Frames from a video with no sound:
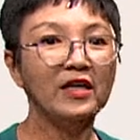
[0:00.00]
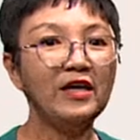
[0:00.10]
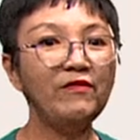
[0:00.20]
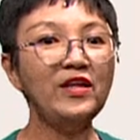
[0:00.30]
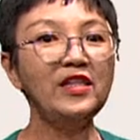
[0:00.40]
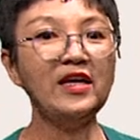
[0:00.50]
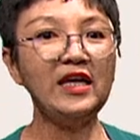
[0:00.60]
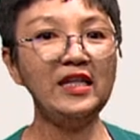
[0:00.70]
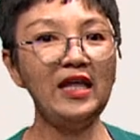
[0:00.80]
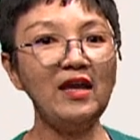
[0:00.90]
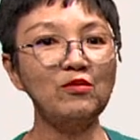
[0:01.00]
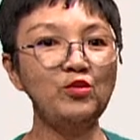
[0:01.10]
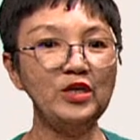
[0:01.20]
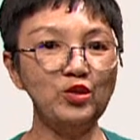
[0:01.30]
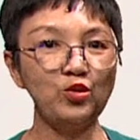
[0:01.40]
Given the innate
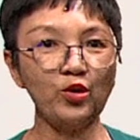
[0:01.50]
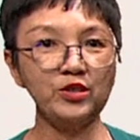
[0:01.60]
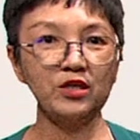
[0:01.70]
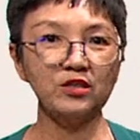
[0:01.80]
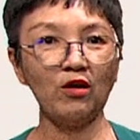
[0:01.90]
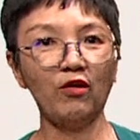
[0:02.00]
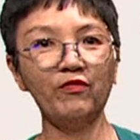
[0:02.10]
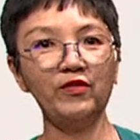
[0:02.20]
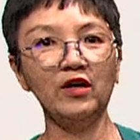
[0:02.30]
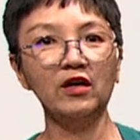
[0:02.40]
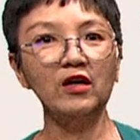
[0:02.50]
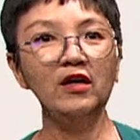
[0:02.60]
resources of the